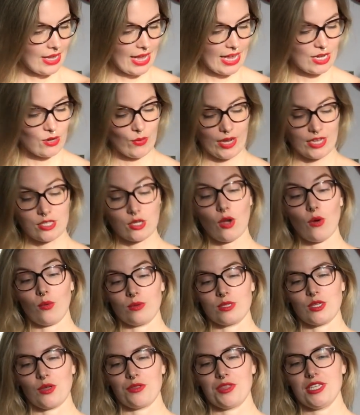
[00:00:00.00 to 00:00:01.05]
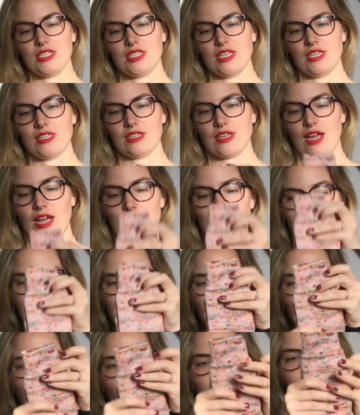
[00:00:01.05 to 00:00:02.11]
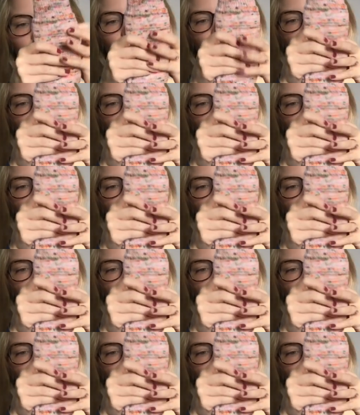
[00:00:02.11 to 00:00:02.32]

Anyways, oh, so this is B-Sides